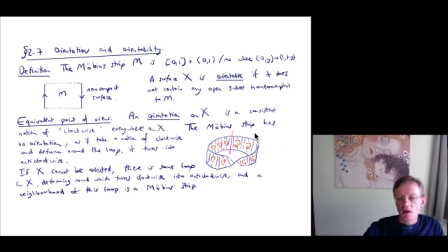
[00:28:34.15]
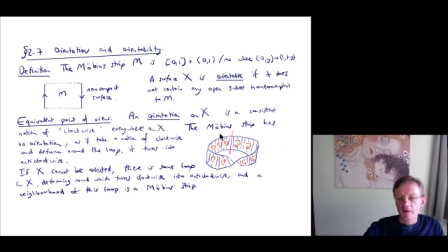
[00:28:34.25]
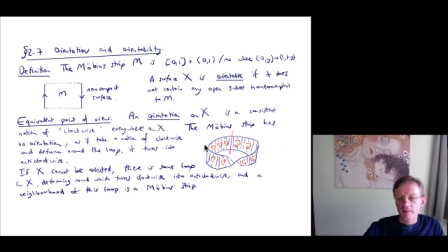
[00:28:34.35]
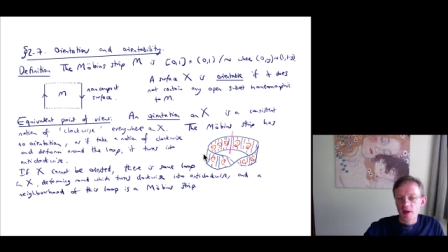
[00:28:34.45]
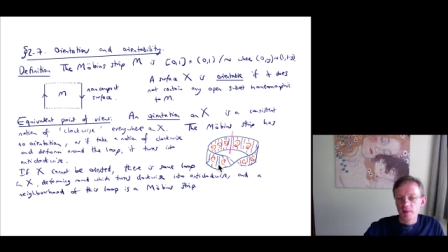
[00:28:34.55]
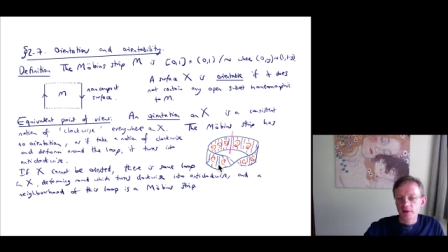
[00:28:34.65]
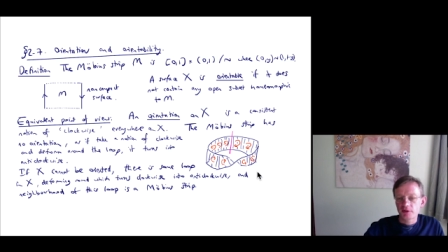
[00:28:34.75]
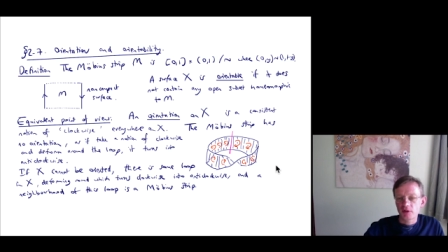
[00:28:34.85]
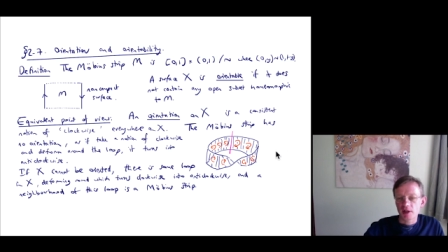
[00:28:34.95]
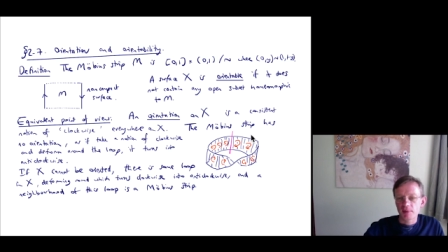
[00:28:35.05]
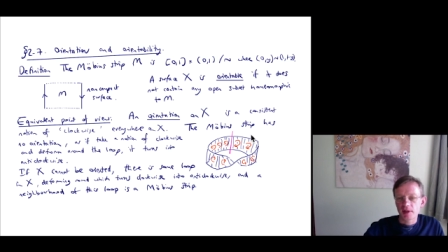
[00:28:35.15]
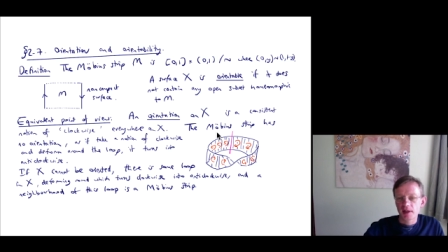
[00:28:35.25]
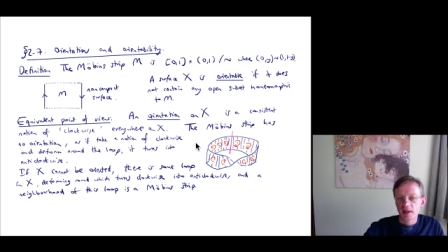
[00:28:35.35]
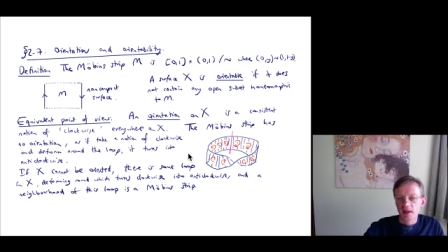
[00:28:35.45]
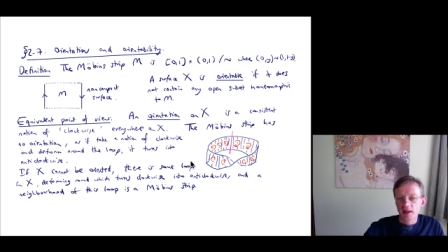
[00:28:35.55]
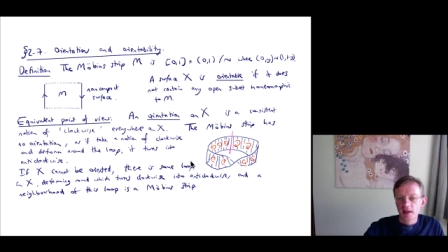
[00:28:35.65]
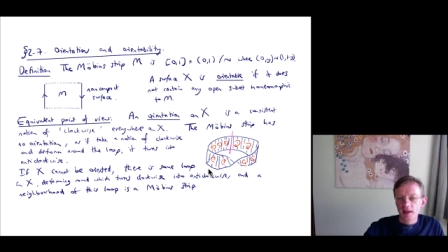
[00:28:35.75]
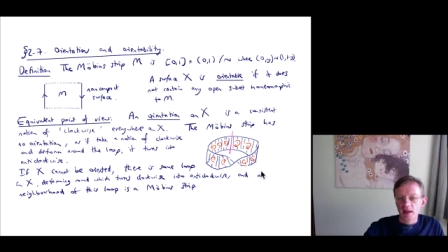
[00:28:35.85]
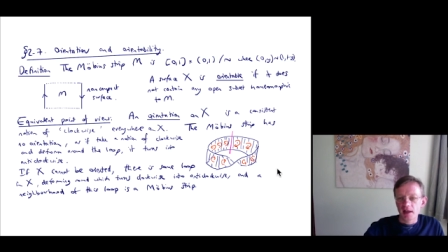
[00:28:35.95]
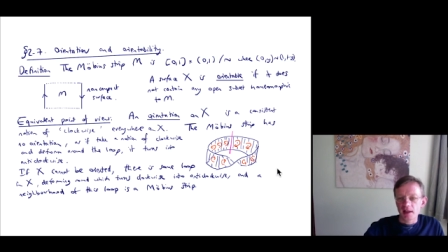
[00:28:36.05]
of the Mobius strip
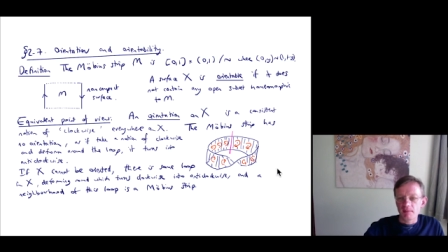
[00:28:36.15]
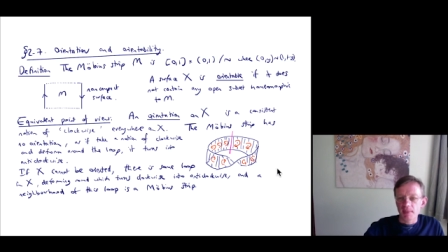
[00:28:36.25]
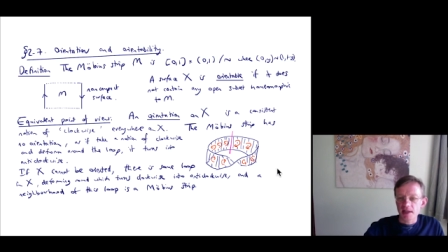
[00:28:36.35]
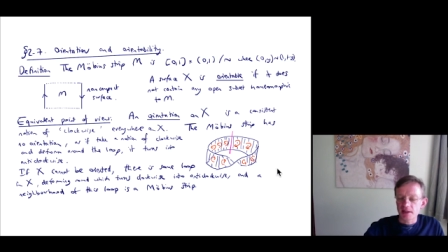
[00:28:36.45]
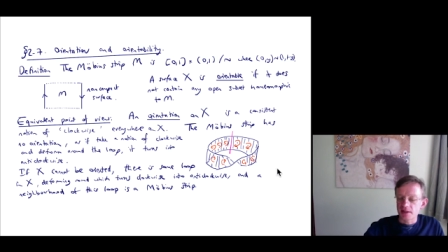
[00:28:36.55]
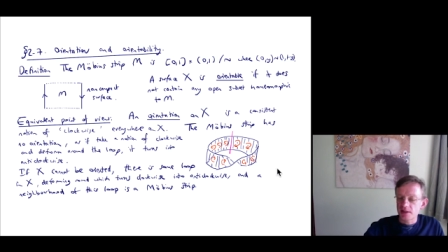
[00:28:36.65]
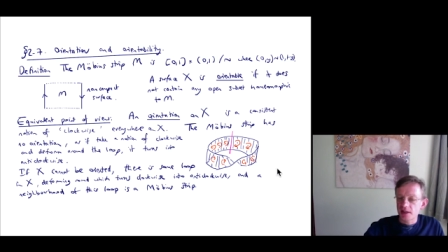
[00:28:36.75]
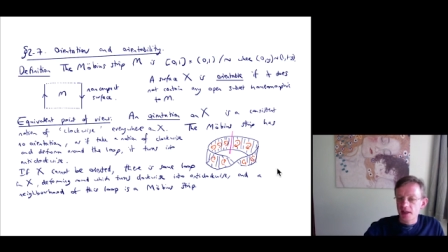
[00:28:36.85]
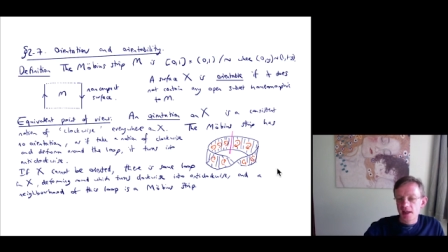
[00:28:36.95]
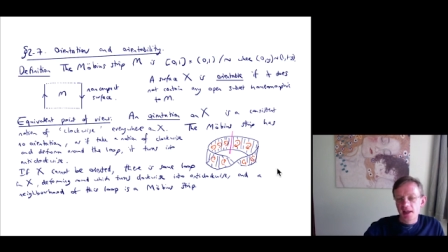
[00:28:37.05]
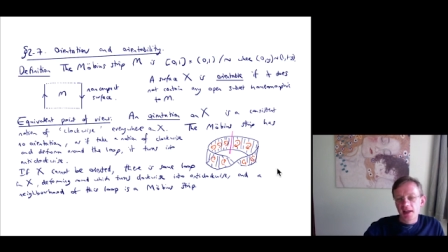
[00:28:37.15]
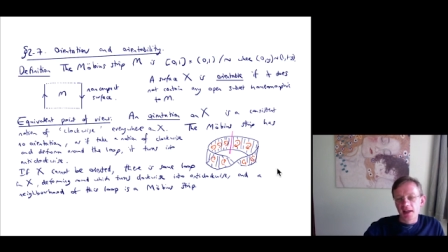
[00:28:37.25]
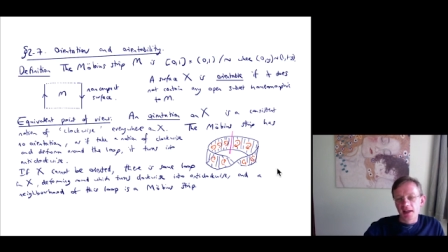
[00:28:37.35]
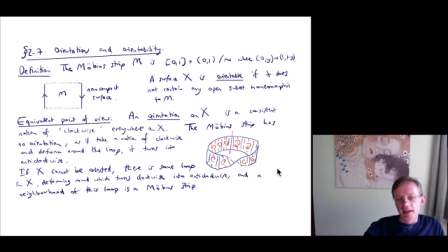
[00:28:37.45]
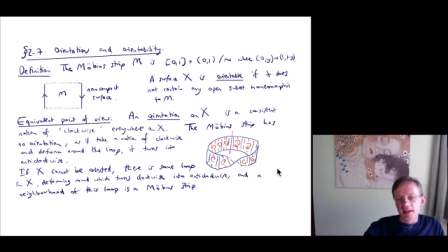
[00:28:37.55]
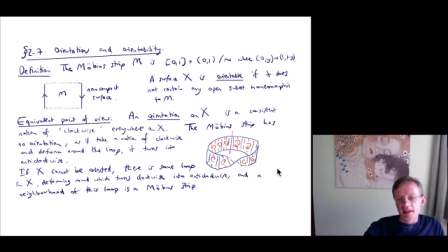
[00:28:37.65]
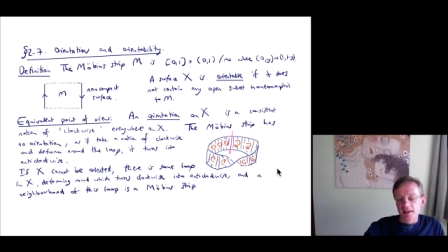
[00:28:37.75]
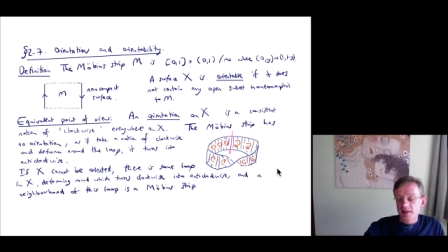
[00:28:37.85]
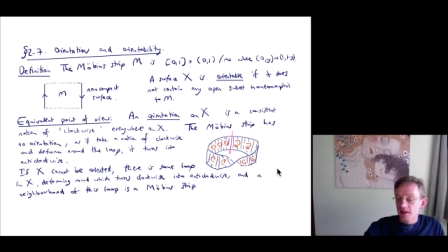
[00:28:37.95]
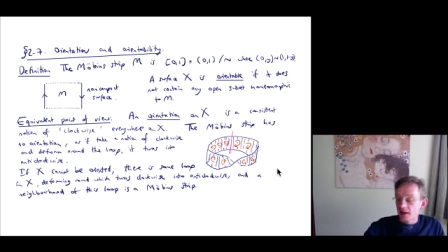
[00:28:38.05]
uh, embedded uh, in